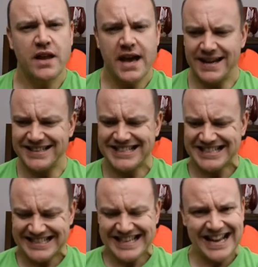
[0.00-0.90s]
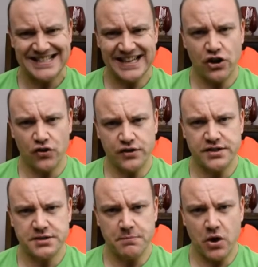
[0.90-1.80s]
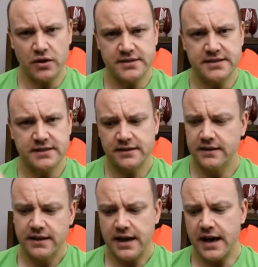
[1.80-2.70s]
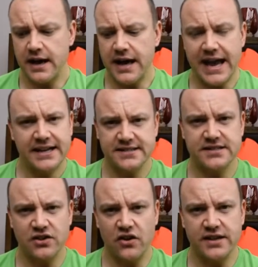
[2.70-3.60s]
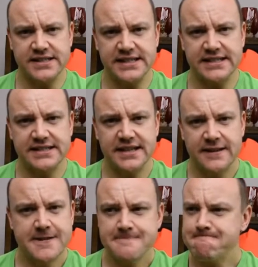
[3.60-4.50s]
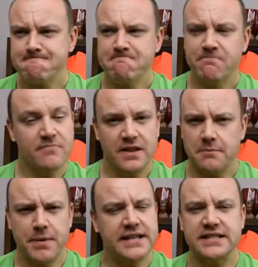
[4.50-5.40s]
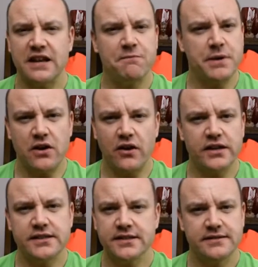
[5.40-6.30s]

and static on the spot exercises, best left behind,